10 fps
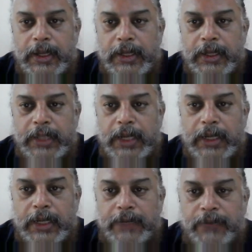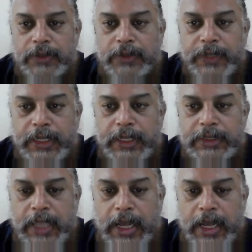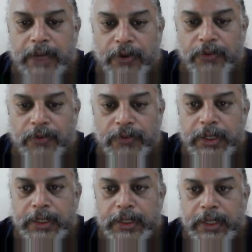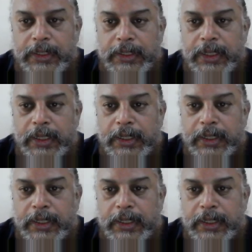the alkaline phosphatase are found near the